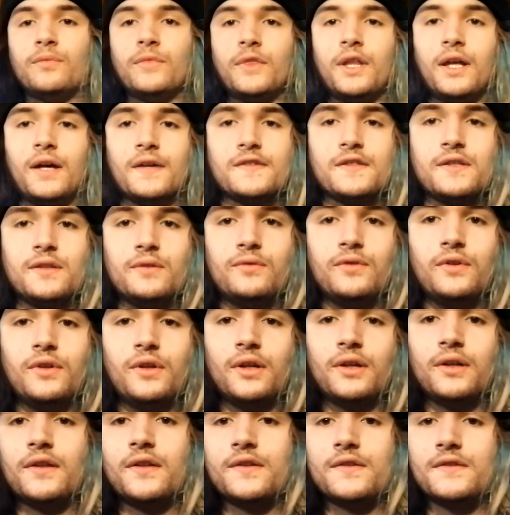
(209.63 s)
lastly, for
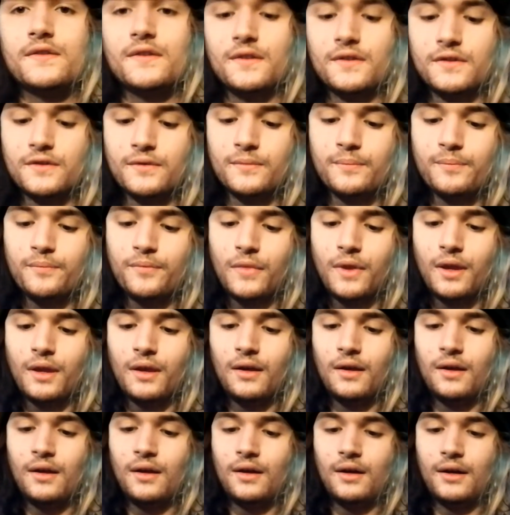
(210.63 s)
necklaces,
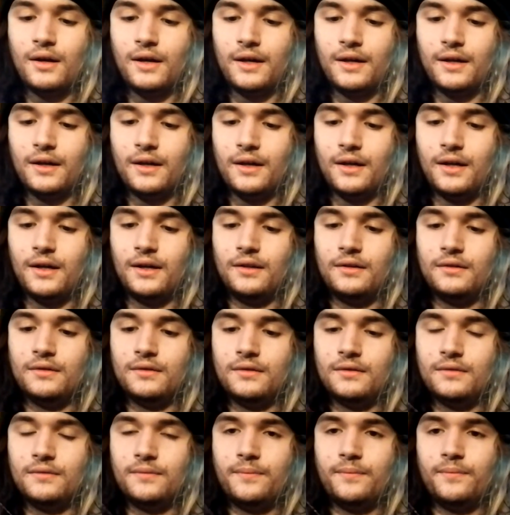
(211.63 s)
I got
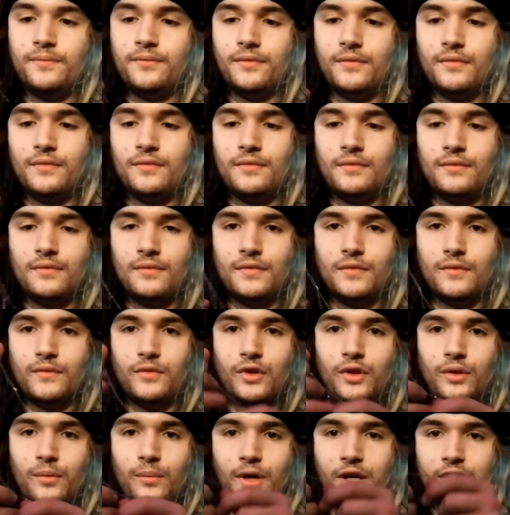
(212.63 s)

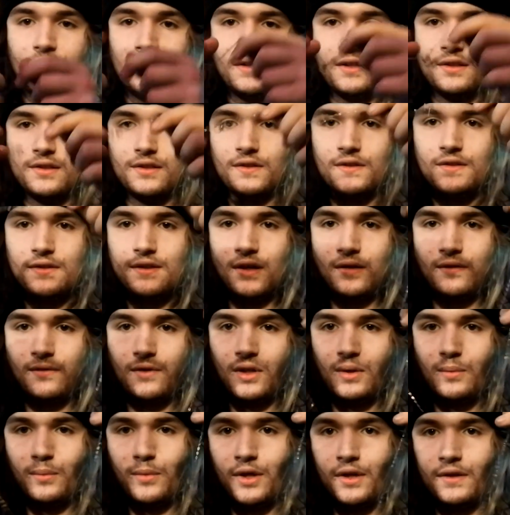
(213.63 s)
really basic, just
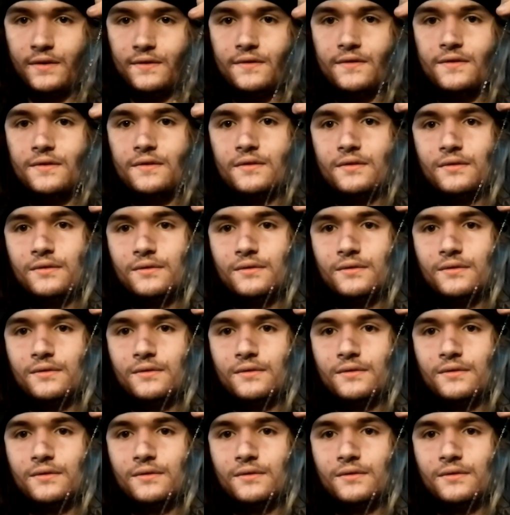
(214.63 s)
safety pins.